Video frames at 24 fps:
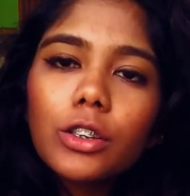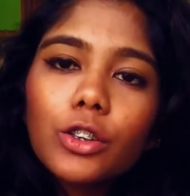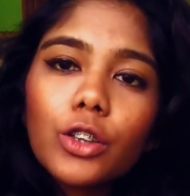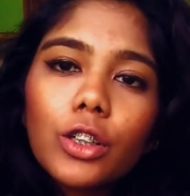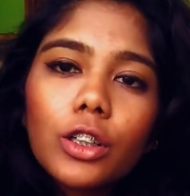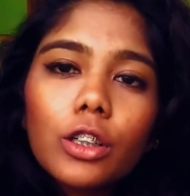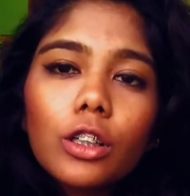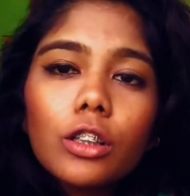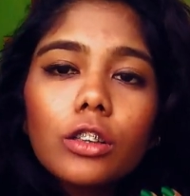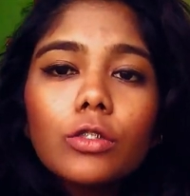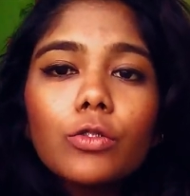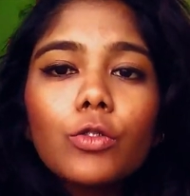You
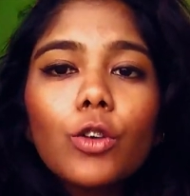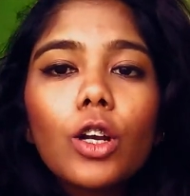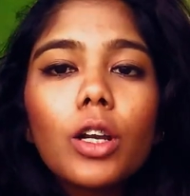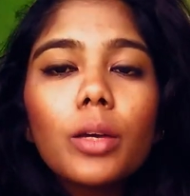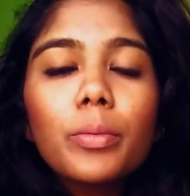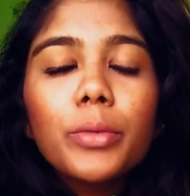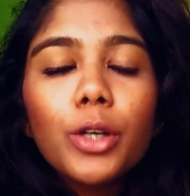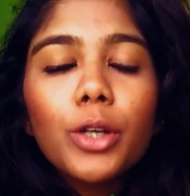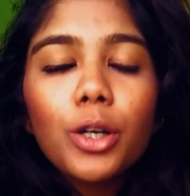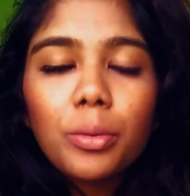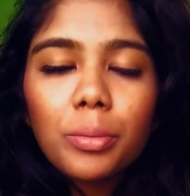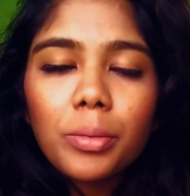can also
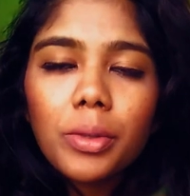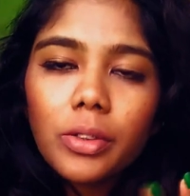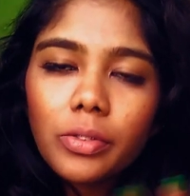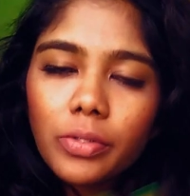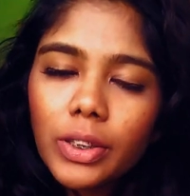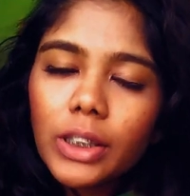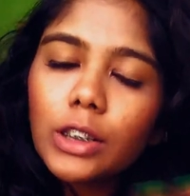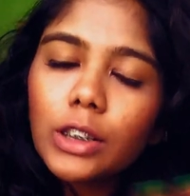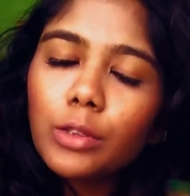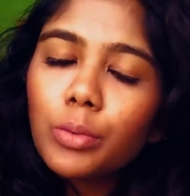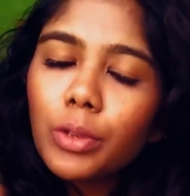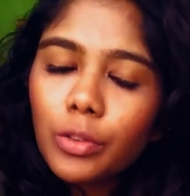follow me on my
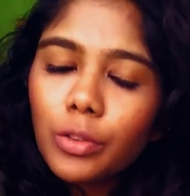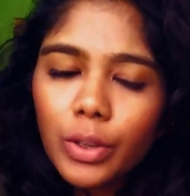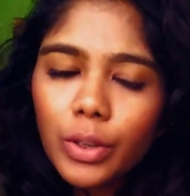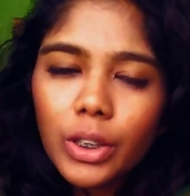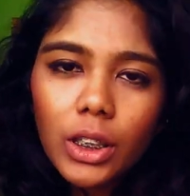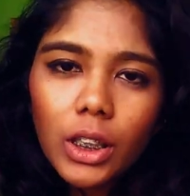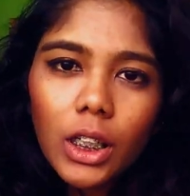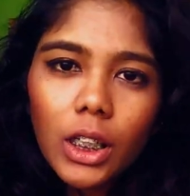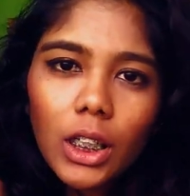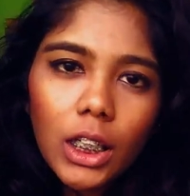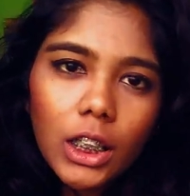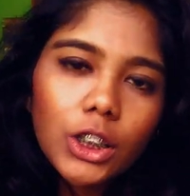Facebook,
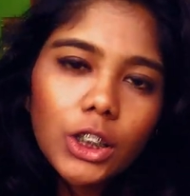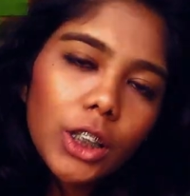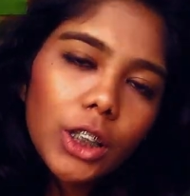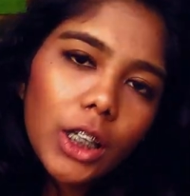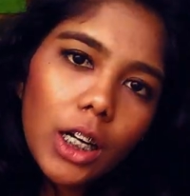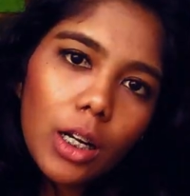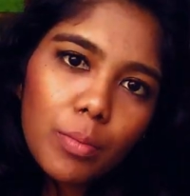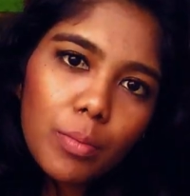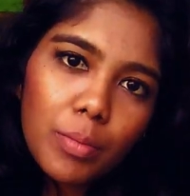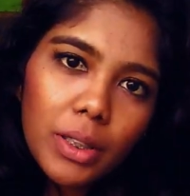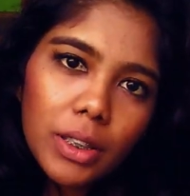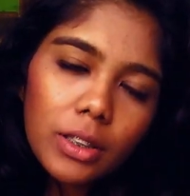Twitter,
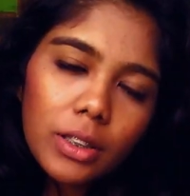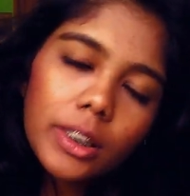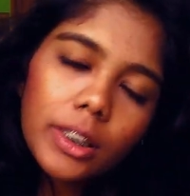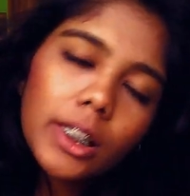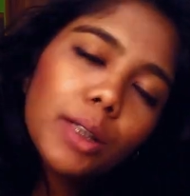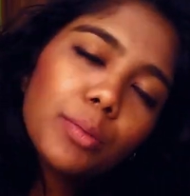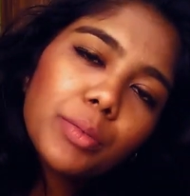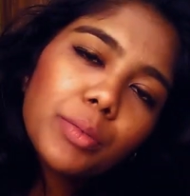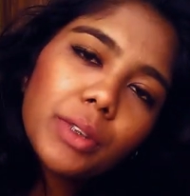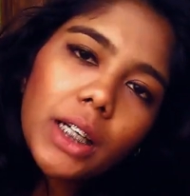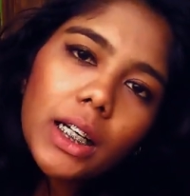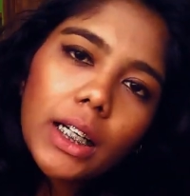Instagram and
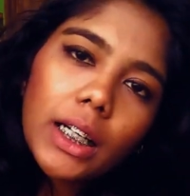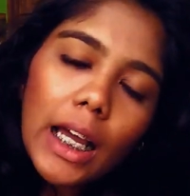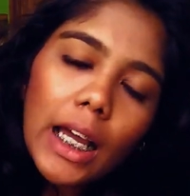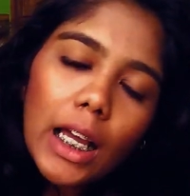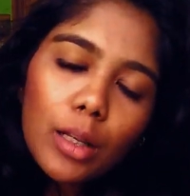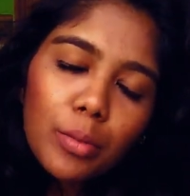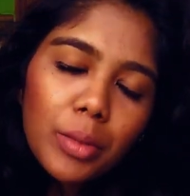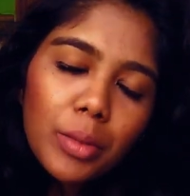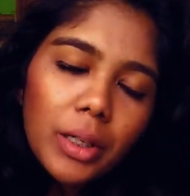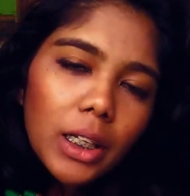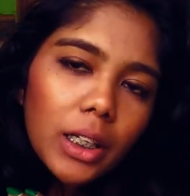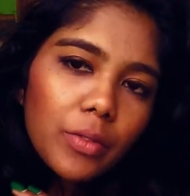Snapchat.
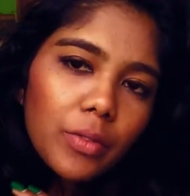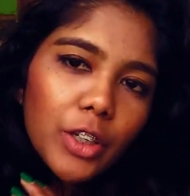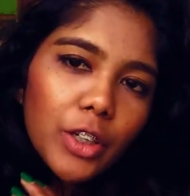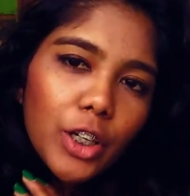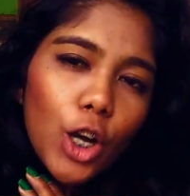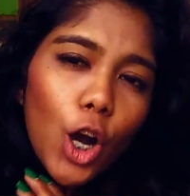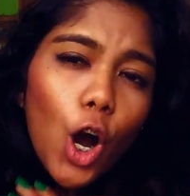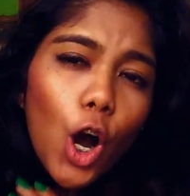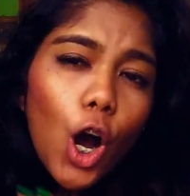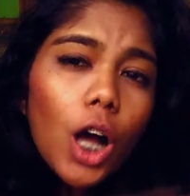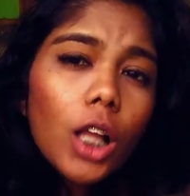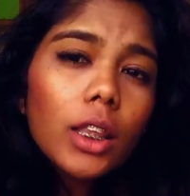I'll be
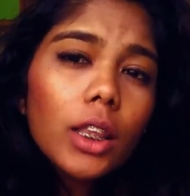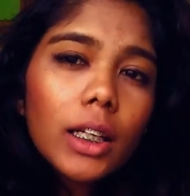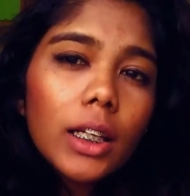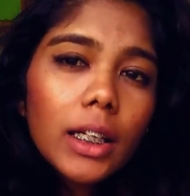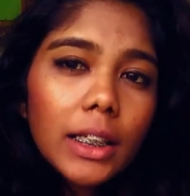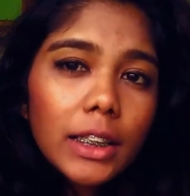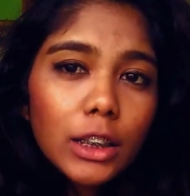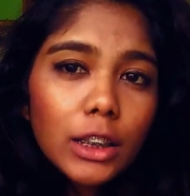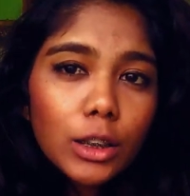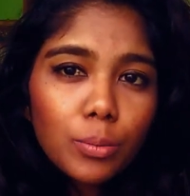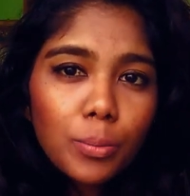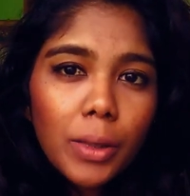leaving all the
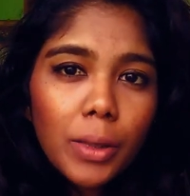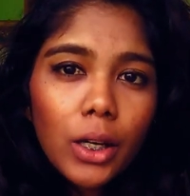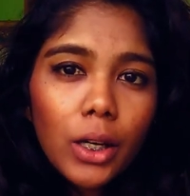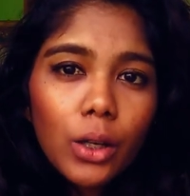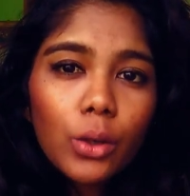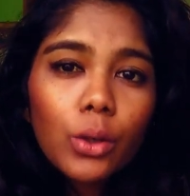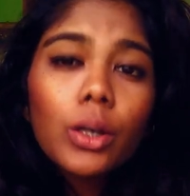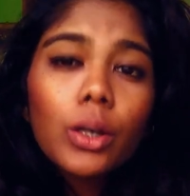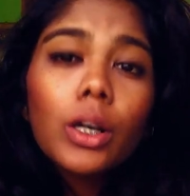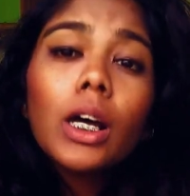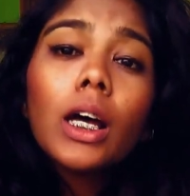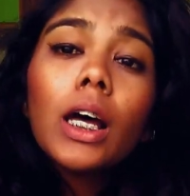links below